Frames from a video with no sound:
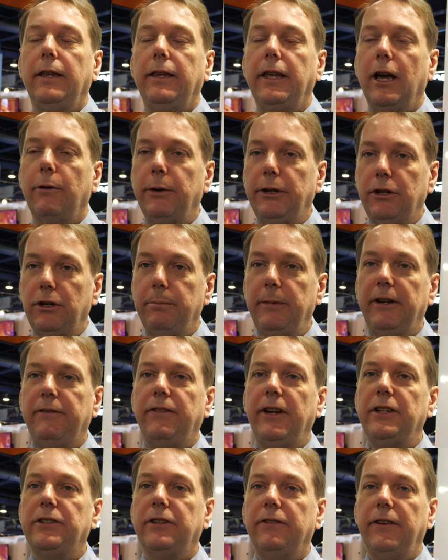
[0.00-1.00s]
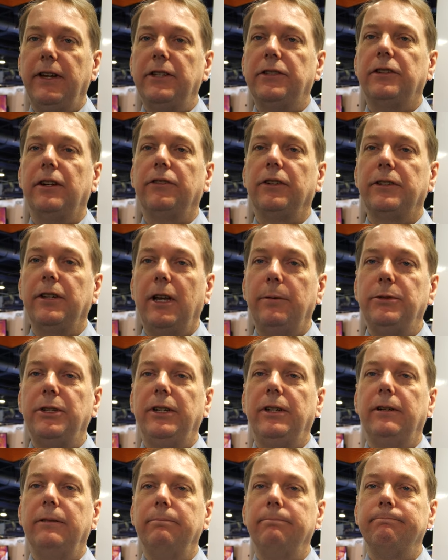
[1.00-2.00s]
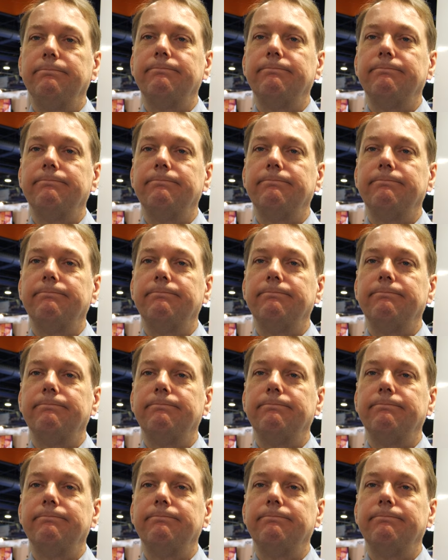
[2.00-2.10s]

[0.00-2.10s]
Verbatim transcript: Yeah, we do meet face-to-face several times a year.